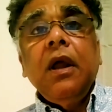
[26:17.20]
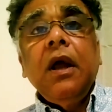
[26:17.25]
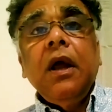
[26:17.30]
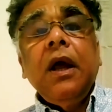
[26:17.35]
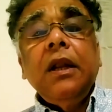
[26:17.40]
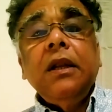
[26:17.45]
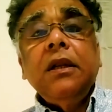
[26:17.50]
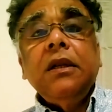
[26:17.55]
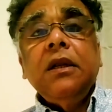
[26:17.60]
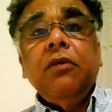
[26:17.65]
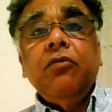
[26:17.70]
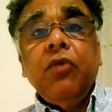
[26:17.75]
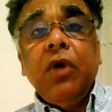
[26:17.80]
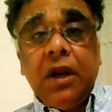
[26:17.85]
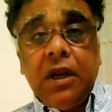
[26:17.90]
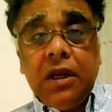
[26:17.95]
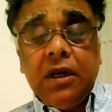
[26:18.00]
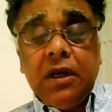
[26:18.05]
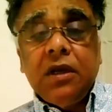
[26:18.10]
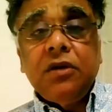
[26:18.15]
and
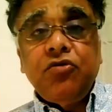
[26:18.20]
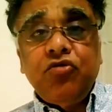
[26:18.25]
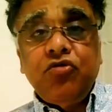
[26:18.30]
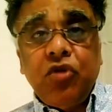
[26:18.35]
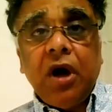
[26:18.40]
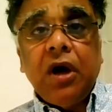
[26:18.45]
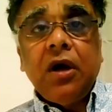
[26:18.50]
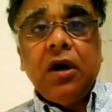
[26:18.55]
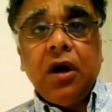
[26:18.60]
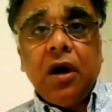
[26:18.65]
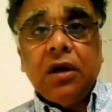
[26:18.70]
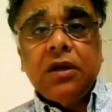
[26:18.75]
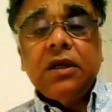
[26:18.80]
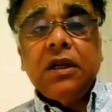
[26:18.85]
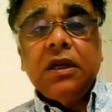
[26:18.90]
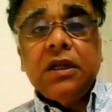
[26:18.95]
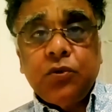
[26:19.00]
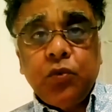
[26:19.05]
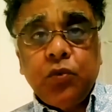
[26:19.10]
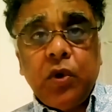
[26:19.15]
running a drug
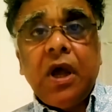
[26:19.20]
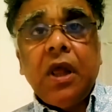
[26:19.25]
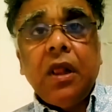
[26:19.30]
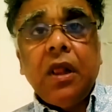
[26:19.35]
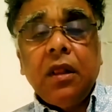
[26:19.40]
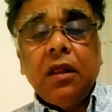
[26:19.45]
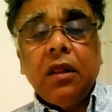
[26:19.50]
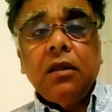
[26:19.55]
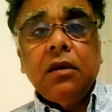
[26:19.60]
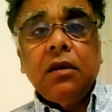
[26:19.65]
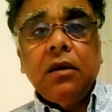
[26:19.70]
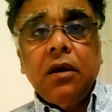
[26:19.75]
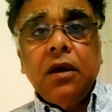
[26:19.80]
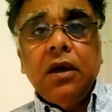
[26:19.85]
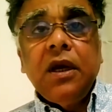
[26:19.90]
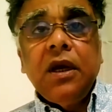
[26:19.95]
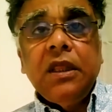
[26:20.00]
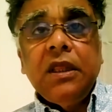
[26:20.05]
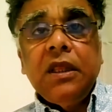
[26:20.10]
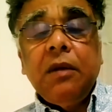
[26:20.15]
cartel as well
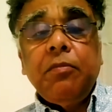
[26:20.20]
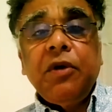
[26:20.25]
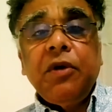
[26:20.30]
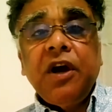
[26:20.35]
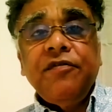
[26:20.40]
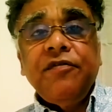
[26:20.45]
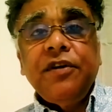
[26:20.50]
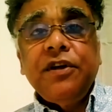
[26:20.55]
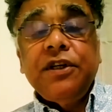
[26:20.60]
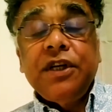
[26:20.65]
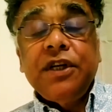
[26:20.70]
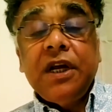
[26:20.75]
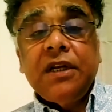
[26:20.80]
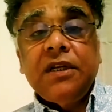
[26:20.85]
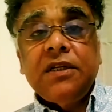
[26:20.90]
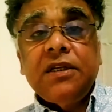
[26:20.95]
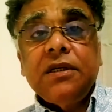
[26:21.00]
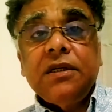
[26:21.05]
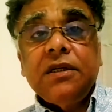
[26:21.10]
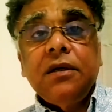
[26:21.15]
in their private
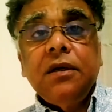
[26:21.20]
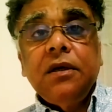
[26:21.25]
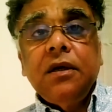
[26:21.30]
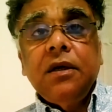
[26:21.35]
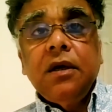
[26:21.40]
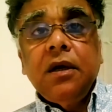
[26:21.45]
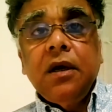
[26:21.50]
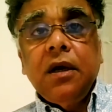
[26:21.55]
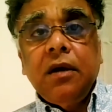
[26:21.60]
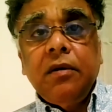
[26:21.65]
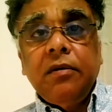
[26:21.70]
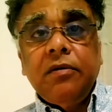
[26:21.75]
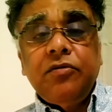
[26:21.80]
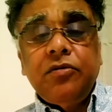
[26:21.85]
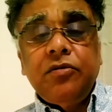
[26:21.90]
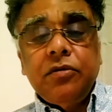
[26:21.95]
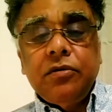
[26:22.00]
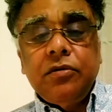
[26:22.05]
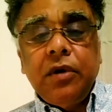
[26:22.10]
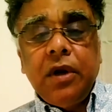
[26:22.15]
jets,
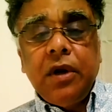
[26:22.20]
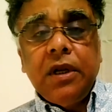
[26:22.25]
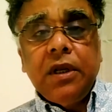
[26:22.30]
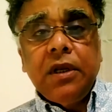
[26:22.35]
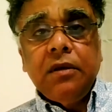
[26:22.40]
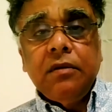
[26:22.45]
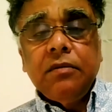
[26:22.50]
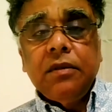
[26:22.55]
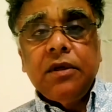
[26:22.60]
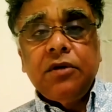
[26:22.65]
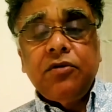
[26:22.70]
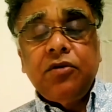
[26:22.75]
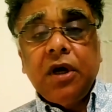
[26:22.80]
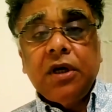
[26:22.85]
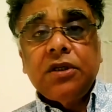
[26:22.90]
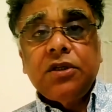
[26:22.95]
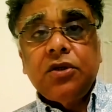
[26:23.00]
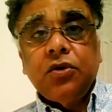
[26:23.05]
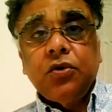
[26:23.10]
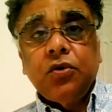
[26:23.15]
running the
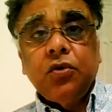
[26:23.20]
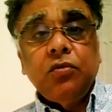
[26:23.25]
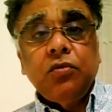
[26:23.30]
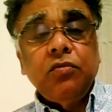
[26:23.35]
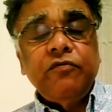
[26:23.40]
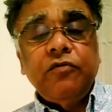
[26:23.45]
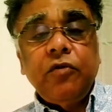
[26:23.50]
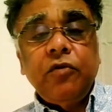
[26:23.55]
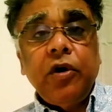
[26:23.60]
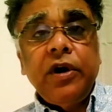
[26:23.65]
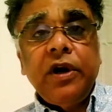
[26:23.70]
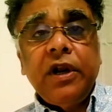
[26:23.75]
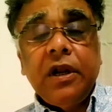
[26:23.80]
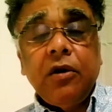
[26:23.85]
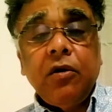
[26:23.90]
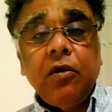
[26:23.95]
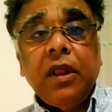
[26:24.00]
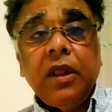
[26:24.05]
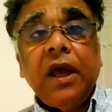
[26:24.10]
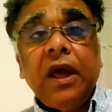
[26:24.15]
drugs to Florida
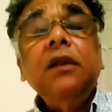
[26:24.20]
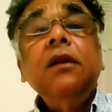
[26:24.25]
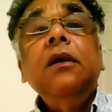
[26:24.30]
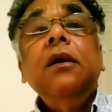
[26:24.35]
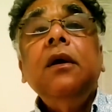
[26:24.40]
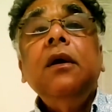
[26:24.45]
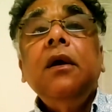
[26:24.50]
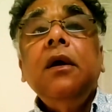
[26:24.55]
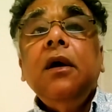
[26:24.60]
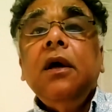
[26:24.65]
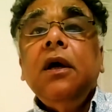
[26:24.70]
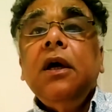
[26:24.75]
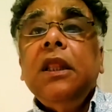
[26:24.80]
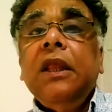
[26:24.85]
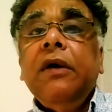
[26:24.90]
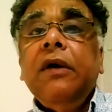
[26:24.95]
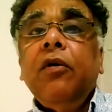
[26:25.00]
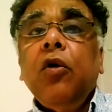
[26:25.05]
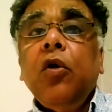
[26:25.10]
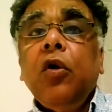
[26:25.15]
and all that.
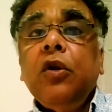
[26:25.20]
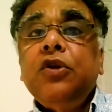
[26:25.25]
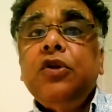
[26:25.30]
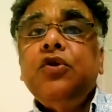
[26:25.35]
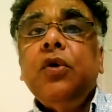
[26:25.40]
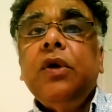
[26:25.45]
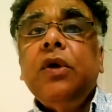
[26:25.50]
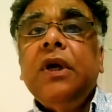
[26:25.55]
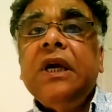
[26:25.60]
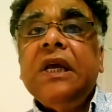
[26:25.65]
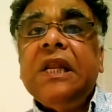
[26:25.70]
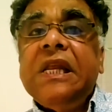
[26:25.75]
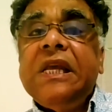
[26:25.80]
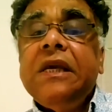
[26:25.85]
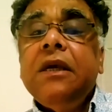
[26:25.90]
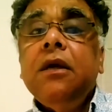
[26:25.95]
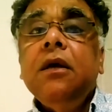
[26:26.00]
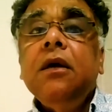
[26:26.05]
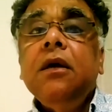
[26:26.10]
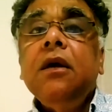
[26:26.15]
They were also
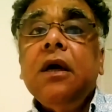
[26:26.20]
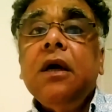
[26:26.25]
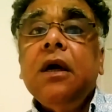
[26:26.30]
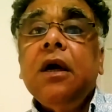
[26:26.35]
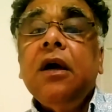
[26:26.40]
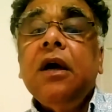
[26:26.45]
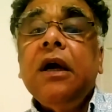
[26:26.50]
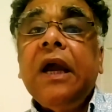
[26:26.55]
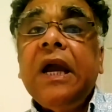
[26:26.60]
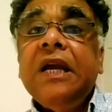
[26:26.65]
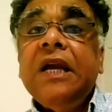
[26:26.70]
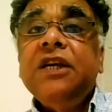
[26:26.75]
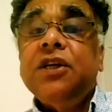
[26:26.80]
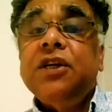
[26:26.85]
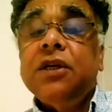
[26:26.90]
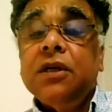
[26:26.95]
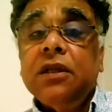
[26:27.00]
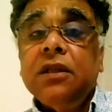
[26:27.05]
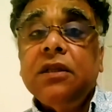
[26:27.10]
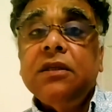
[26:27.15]
killing
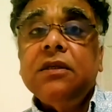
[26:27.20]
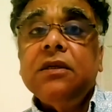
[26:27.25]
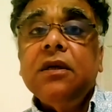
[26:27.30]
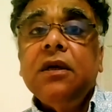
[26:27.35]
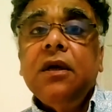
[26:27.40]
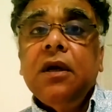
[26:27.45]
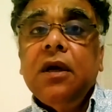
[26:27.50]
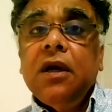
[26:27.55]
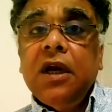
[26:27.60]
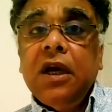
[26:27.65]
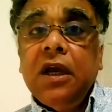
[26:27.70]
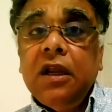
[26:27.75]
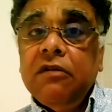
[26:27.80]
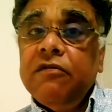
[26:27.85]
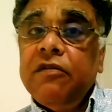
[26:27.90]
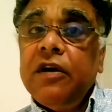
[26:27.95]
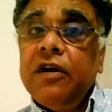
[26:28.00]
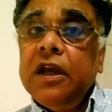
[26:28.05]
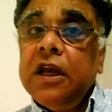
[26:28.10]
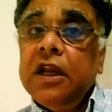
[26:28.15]
Haitians in
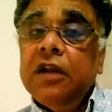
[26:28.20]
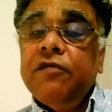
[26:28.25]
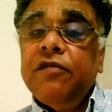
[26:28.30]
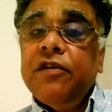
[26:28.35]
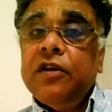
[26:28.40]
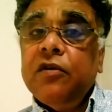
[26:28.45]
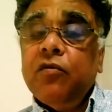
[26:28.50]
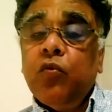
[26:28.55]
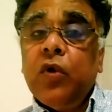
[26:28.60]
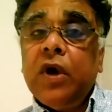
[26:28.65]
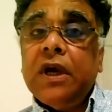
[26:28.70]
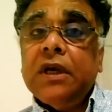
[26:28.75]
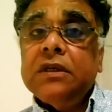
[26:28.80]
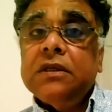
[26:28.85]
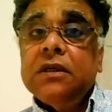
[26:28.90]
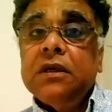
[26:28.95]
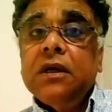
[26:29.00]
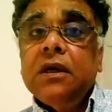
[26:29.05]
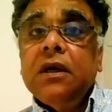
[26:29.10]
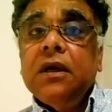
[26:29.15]
very innovative
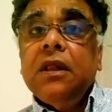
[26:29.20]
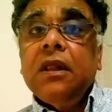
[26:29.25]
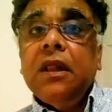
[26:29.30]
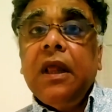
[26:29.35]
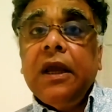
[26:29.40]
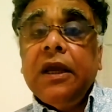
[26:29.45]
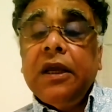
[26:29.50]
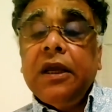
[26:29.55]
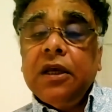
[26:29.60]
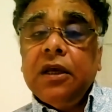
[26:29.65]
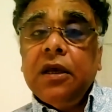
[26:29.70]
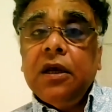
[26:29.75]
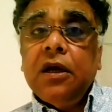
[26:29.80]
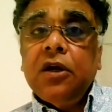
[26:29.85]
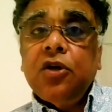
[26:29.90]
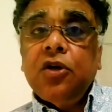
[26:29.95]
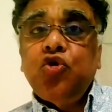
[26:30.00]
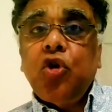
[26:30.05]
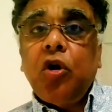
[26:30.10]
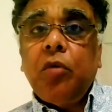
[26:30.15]
ways, like
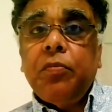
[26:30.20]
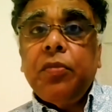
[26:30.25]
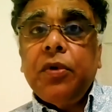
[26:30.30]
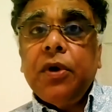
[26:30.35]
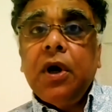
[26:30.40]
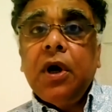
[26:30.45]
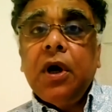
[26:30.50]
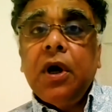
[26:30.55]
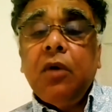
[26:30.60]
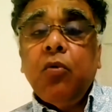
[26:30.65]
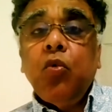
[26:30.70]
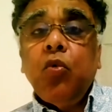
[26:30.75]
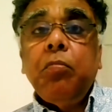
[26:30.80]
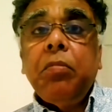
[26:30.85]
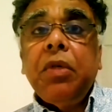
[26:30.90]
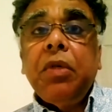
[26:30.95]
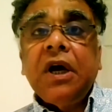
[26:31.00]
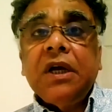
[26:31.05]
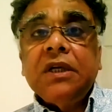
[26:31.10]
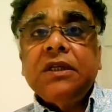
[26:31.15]
drop a
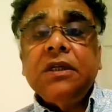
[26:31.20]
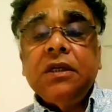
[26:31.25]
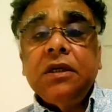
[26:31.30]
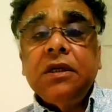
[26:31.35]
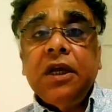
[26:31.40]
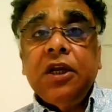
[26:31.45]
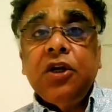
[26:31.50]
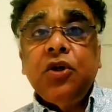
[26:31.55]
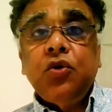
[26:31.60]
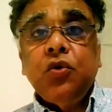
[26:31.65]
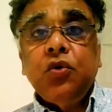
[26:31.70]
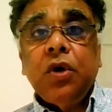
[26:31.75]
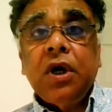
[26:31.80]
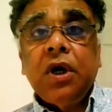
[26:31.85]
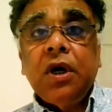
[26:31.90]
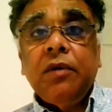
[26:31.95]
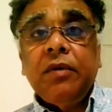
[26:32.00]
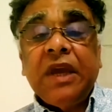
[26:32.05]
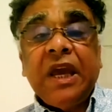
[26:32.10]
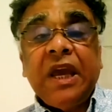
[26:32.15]
person into
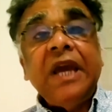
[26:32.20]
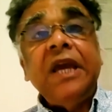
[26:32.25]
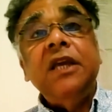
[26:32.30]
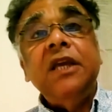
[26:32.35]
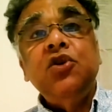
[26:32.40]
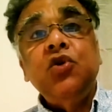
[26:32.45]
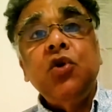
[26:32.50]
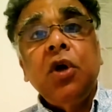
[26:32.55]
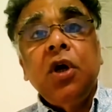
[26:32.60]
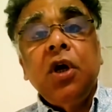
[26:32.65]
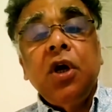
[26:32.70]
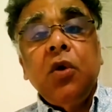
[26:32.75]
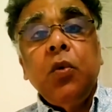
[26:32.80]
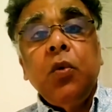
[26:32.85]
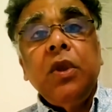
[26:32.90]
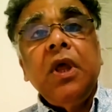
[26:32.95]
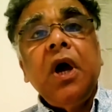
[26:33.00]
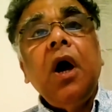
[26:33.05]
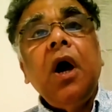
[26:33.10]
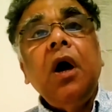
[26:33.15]
a cage
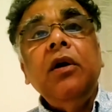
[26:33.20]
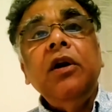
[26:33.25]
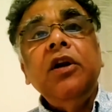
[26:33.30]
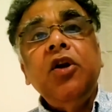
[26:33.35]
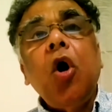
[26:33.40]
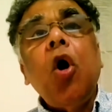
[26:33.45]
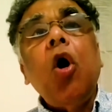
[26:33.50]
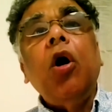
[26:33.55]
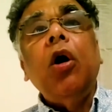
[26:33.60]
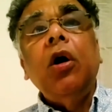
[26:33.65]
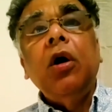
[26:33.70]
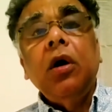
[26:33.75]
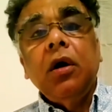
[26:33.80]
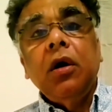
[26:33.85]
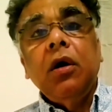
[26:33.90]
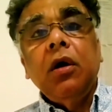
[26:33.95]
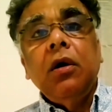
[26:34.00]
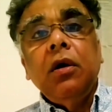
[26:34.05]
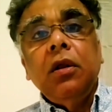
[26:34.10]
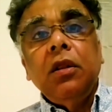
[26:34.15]
with a hungry dog.
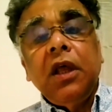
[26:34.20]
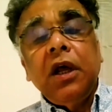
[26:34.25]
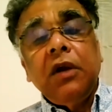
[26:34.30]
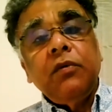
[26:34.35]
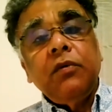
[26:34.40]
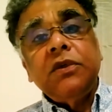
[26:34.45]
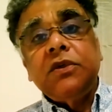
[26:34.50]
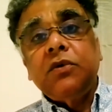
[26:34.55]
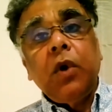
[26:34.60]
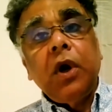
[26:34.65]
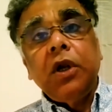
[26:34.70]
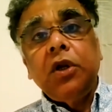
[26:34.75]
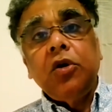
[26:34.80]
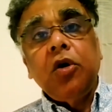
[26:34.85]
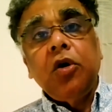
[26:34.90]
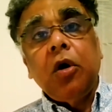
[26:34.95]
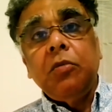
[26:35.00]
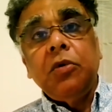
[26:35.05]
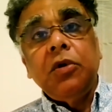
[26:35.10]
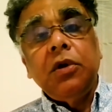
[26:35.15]
That was quite
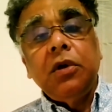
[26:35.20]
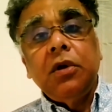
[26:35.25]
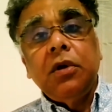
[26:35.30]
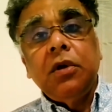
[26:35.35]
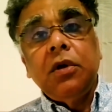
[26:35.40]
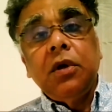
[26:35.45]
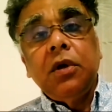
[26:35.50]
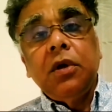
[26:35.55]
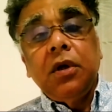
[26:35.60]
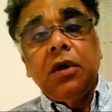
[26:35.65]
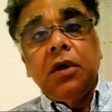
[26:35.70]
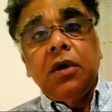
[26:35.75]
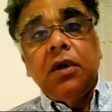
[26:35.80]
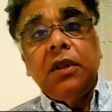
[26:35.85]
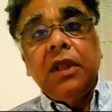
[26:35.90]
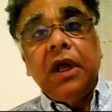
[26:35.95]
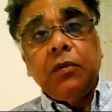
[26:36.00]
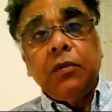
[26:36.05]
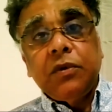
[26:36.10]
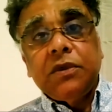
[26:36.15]
common.
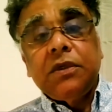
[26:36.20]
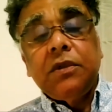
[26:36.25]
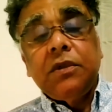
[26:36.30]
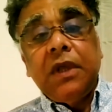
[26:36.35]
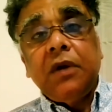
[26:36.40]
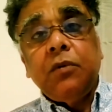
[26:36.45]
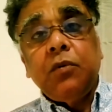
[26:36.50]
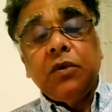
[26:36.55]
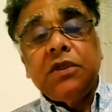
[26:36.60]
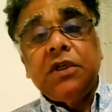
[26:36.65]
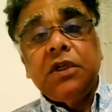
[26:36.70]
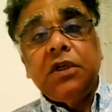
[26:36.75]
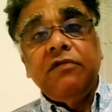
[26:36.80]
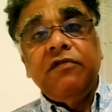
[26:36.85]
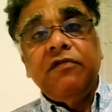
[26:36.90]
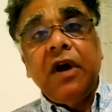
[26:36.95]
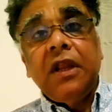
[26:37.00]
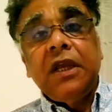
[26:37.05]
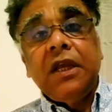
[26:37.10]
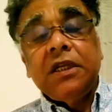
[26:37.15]
That was the
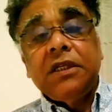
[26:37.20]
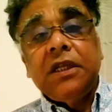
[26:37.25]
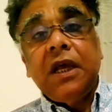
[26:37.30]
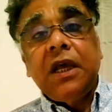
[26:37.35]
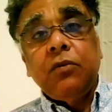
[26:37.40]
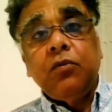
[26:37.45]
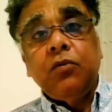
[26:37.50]
Duvaliers